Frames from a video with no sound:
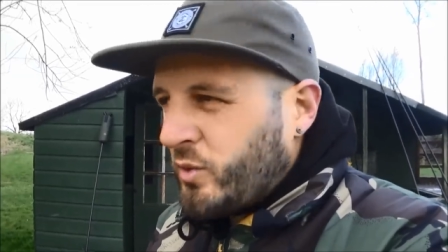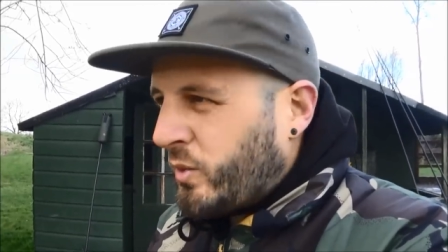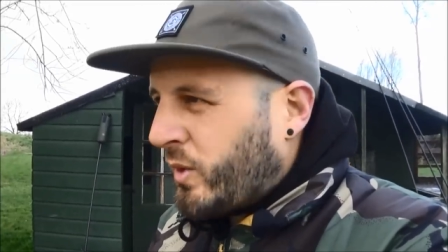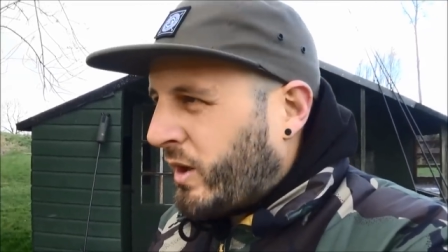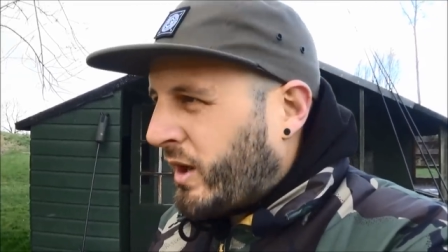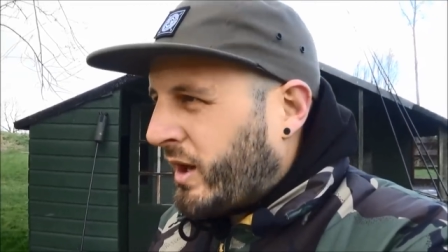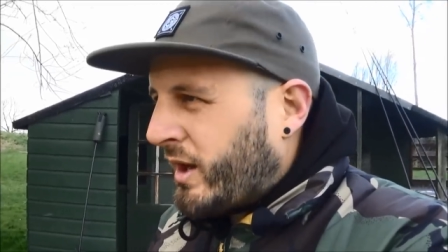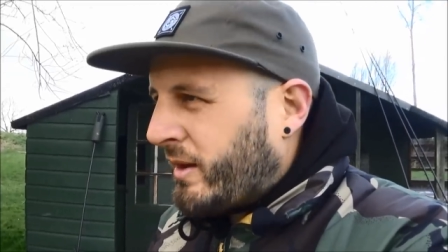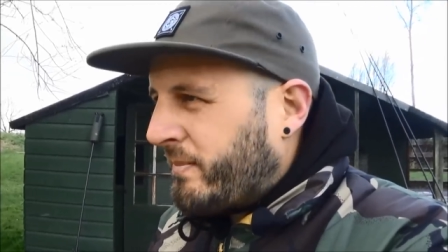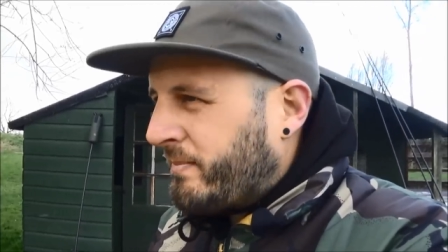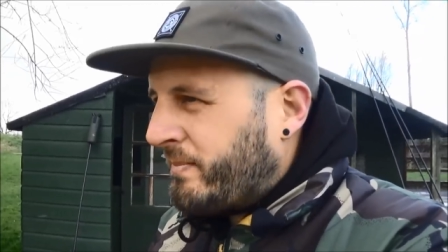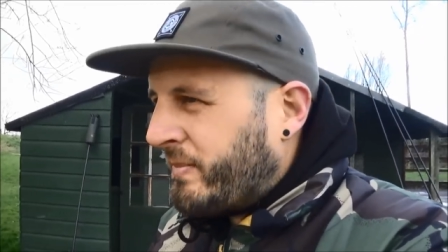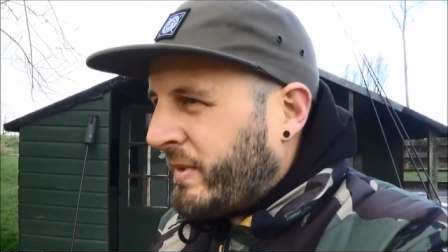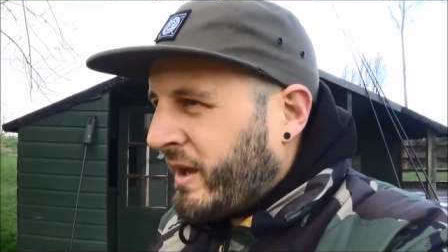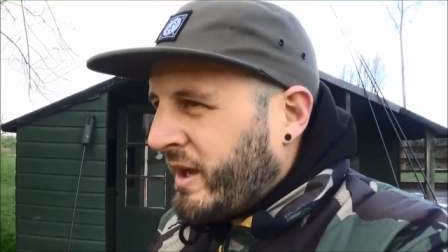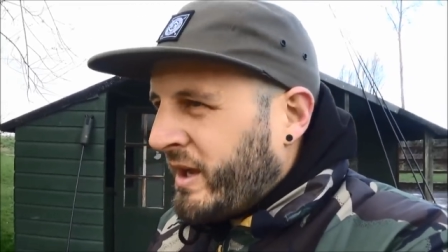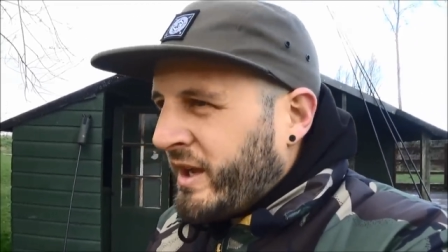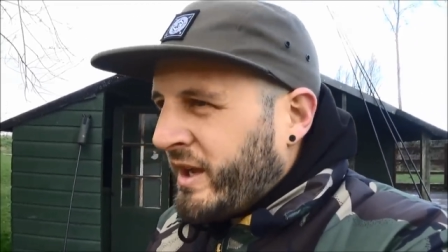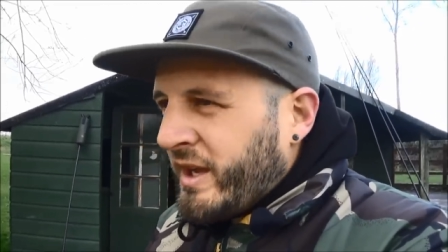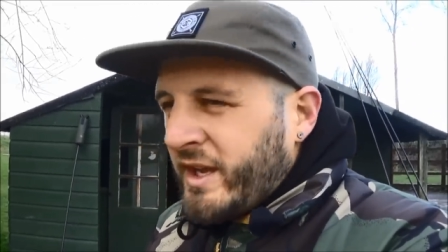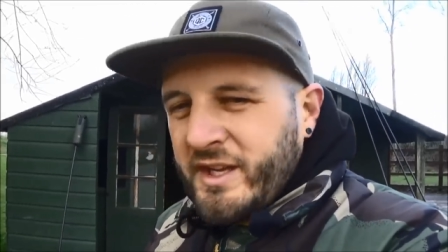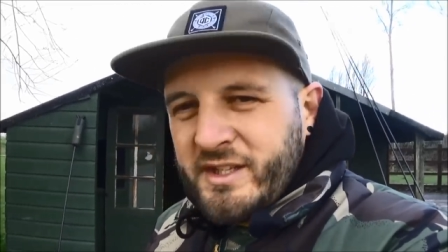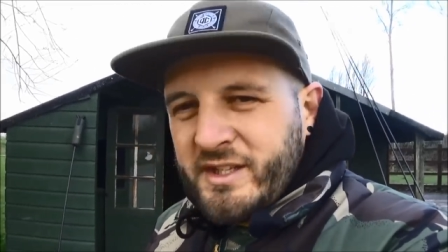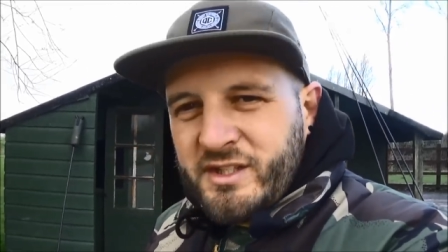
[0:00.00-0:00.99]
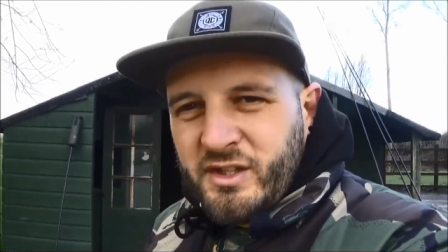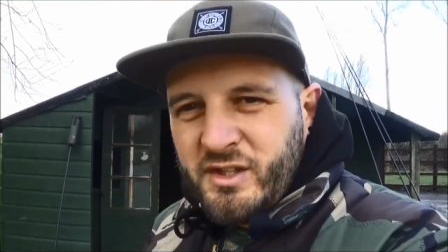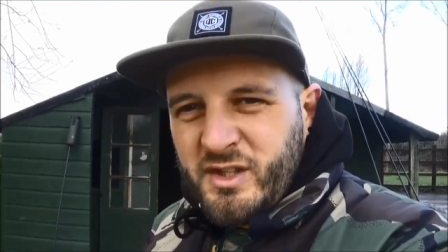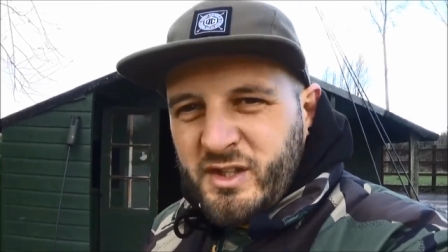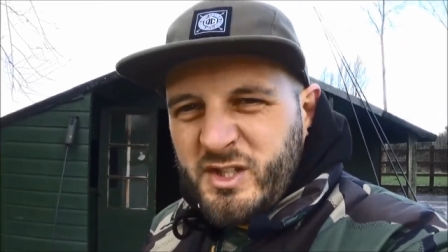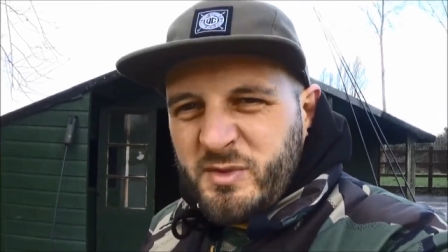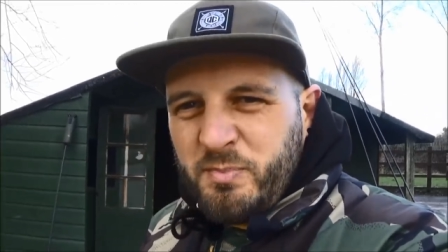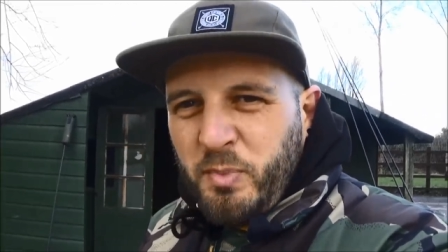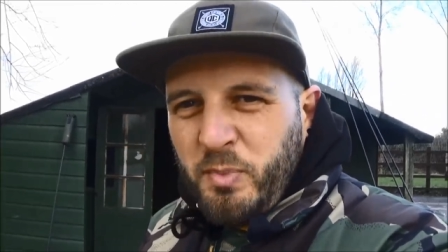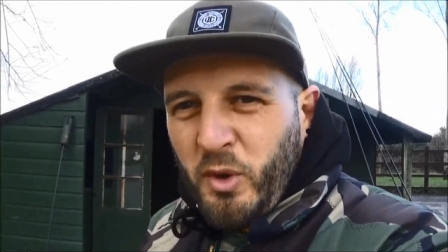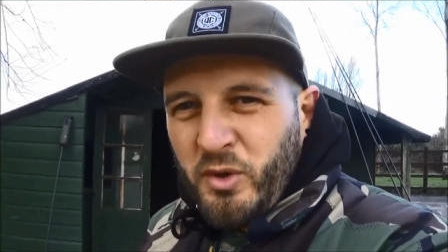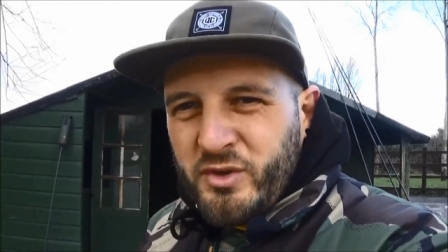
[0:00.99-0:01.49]
the
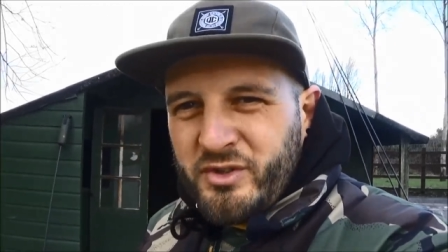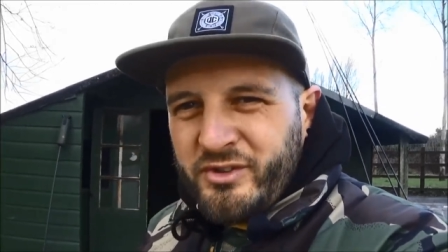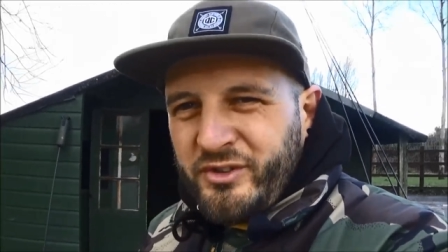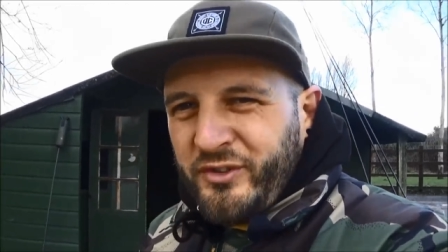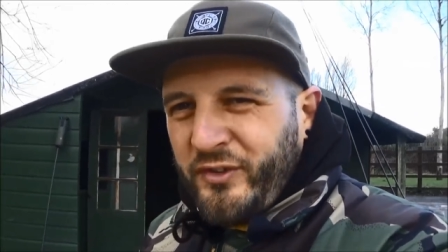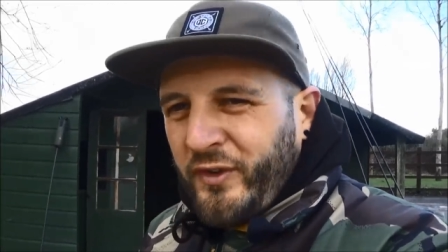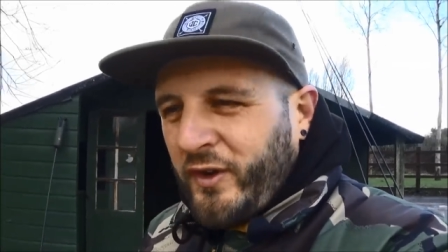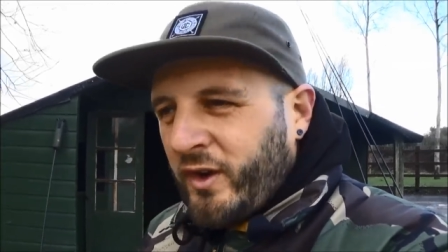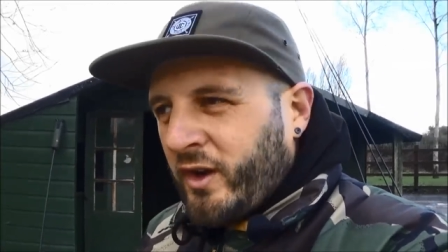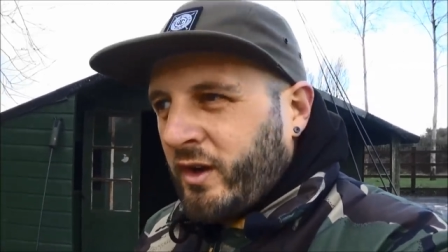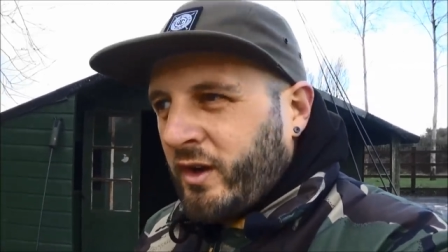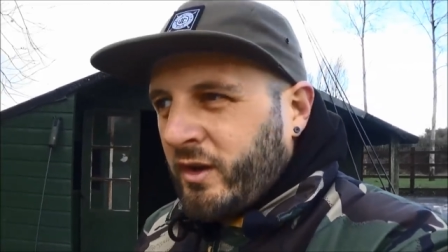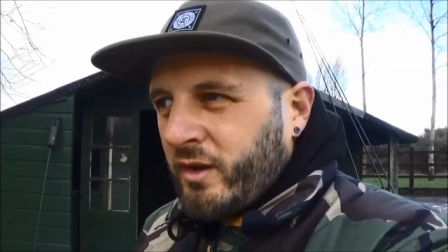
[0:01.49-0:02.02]
spots for,